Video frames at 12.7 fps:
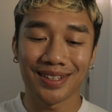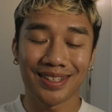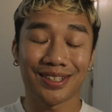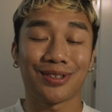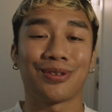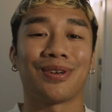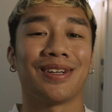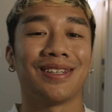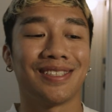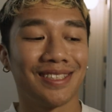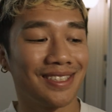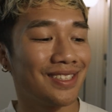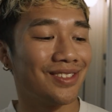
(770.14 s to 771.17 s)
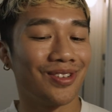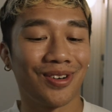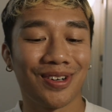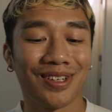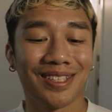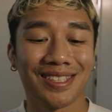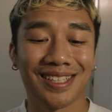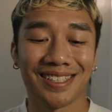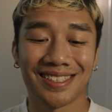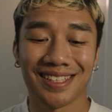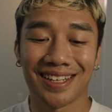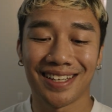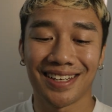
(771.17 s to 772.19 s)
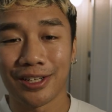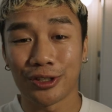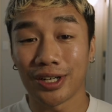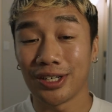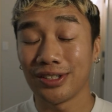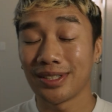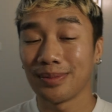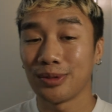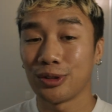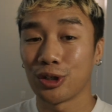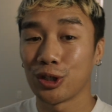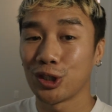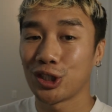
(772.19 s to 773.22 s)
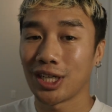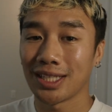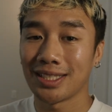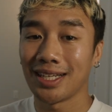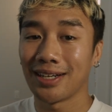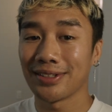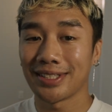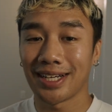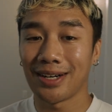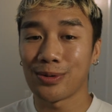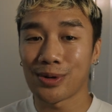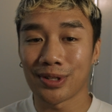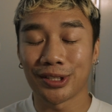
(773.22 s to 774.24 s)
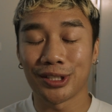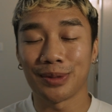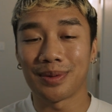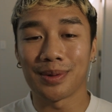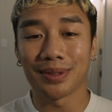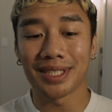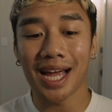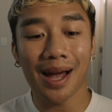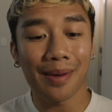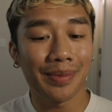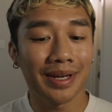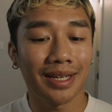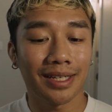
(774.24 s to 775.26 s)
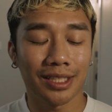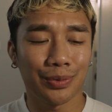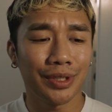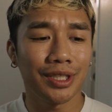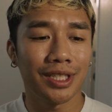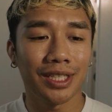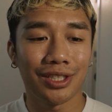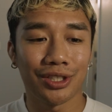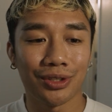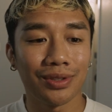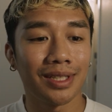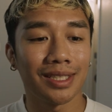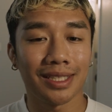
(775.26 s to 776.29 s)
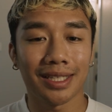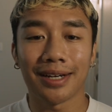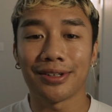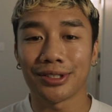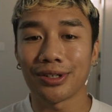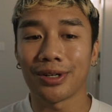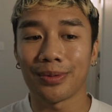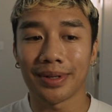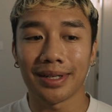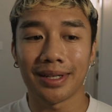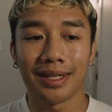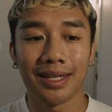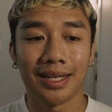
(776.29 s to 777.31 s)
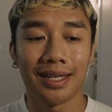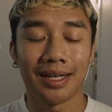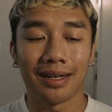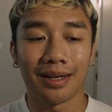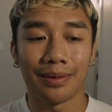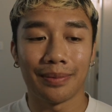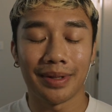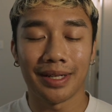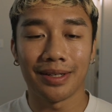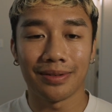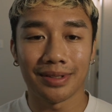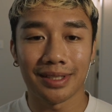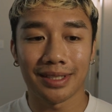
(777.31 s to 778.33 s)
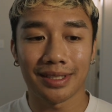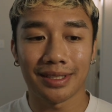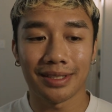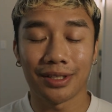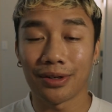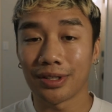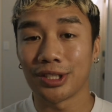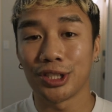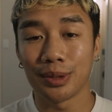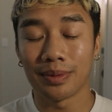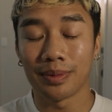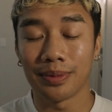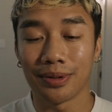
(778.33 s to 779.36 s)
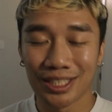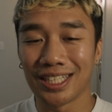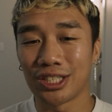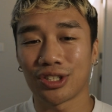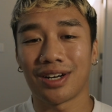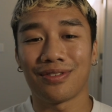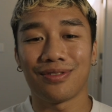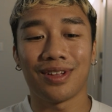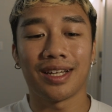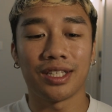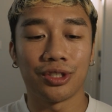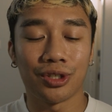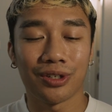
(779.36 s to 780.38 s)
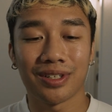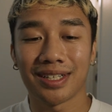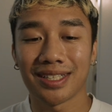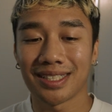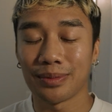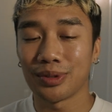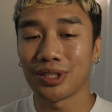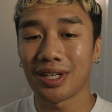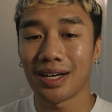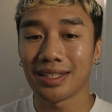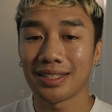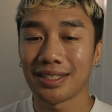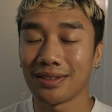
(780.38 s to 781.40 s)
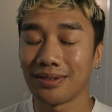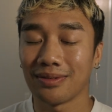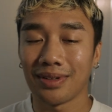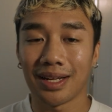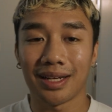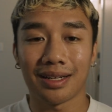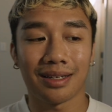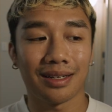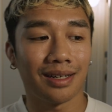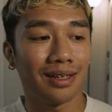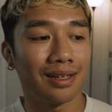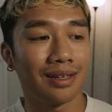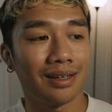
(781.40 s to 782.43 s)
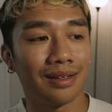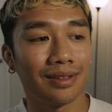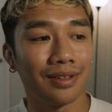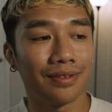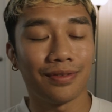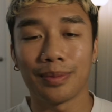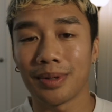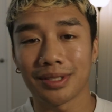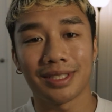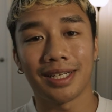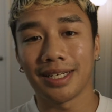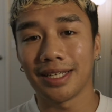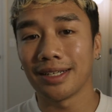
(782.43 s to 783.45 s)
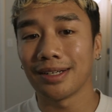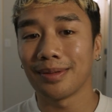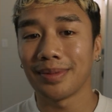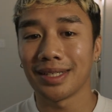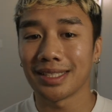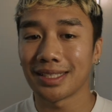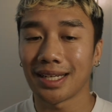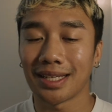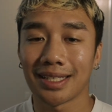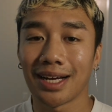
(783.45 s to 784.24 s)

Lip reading: of the craziest stories is that they're trying to do some drone shots downtown where the Super Bowl was happening, because we did shoot this in Arizona when it was during the Super Bowl. Chase tried to fly the drone to get some shots of like the football stadium and just like